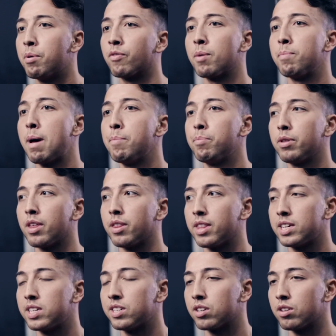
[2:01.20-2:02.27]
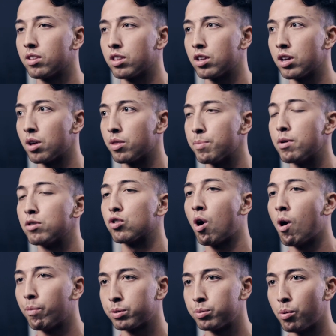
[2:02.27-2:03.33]
but remember that this isn't the most
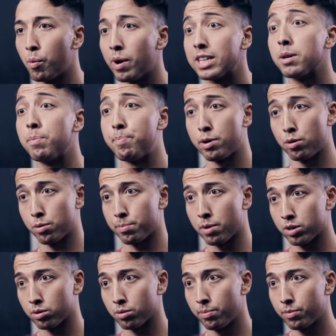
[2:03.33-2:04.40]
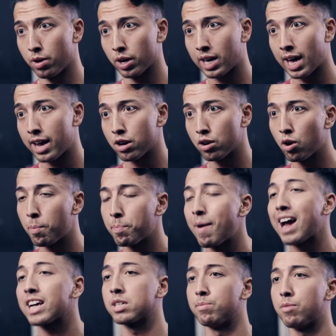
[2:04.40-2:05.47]
optimal way to build muscle. Okay, you're not
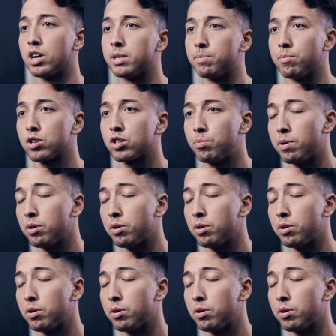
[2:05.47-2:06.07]
maximizing muscle